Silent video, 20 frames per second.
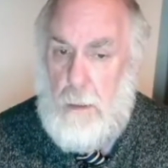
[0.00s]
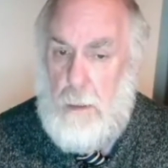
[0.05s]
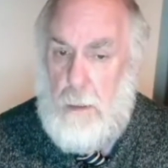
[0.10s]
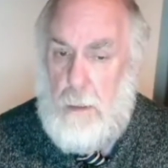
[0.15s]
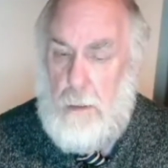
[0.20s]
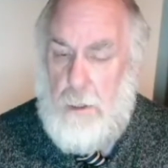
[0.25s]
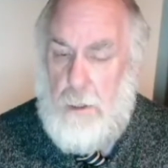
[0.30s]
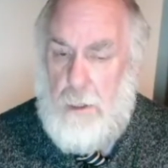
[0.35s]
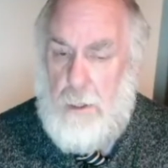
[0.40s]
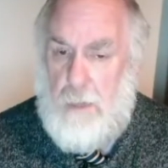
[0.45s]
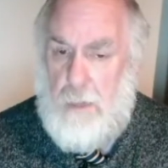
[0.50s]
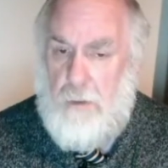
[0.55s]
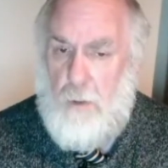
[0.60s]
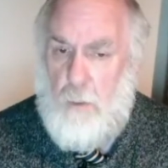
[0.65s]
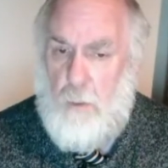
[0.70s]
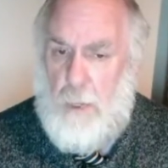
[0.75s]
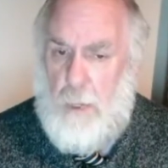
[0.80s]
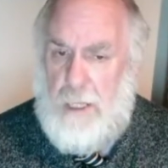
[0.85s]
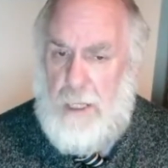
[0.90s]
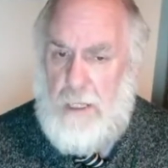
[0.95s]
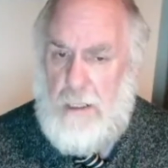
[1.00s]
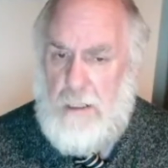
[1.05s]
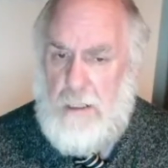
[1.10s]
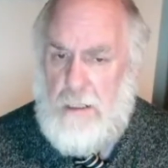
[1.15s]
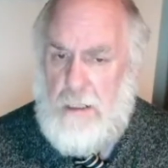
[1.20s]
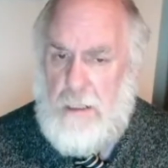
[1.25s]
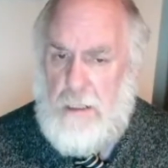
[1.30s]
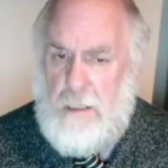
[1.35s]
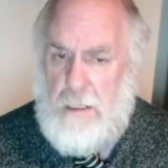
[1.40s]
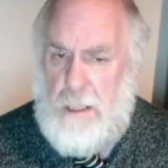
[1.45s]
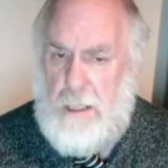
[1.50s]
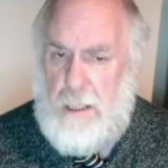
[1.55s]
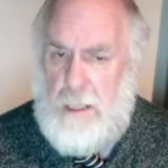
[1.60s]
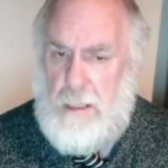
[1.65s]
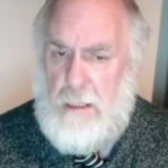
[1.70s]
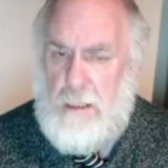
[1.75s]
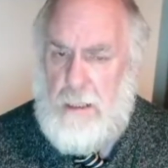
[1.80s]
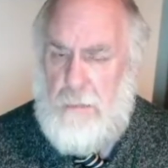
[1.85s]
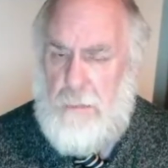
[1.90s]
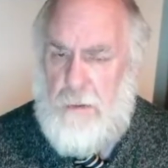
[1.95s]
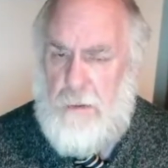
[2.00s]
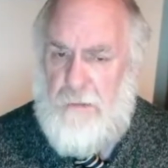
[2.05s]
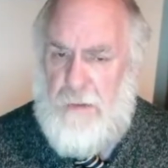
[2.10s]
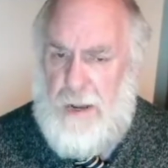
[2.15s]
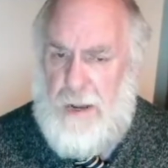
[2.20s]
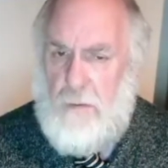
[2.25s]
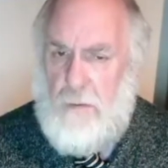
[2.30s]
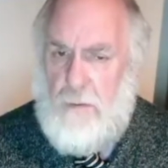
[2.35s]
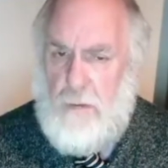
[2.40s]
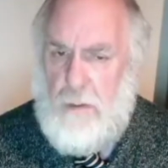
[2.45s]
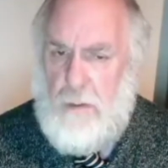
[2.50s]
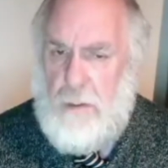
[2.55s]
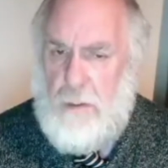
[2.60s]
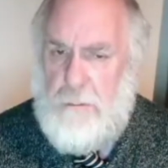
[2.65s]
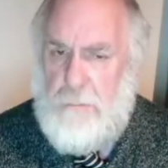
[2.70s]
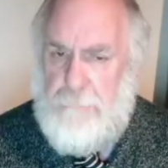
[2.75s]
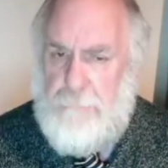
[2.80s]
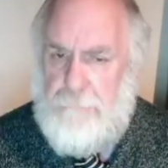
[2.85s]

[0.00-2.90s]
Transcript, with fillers: that other ways need be found